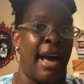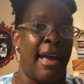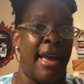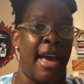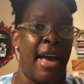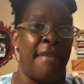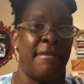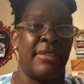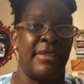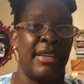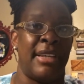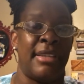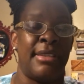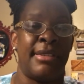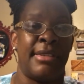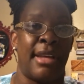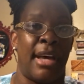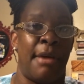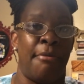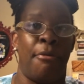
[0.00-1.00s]
all
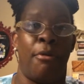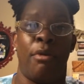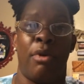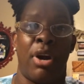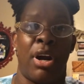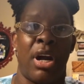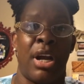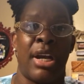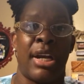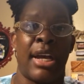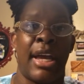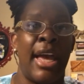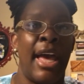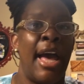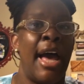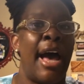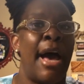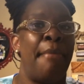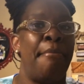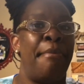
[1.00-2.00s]
honesty, I have seen
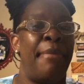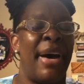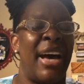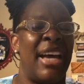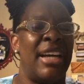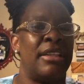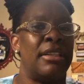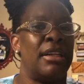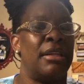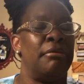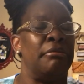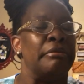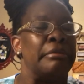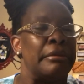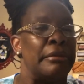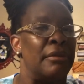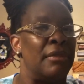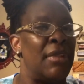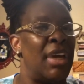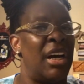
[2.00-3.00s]
some work,
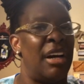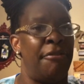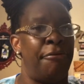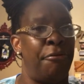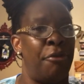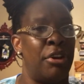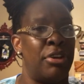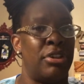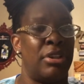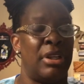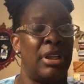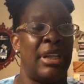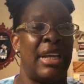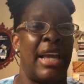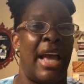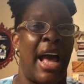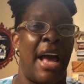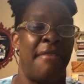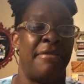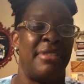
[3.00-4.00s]
but
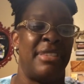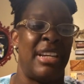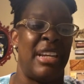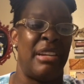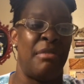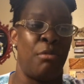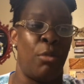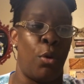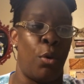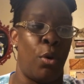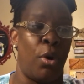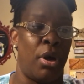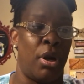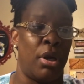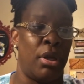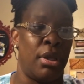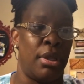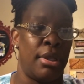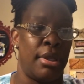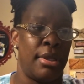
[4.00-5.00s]
unfortunately,
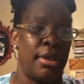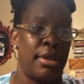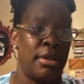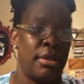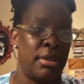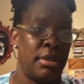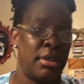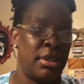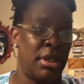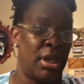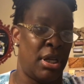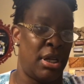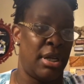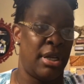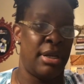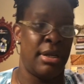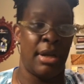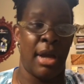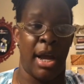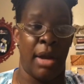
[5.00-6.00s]
I've seen
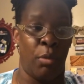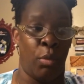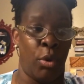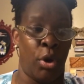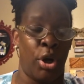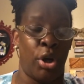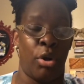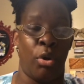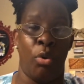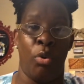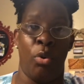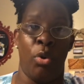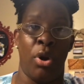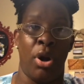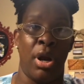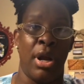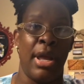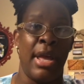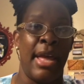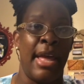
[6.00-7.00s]
more to
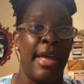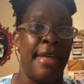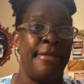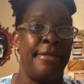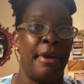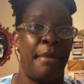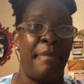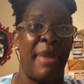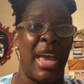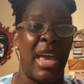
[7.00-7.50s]
not work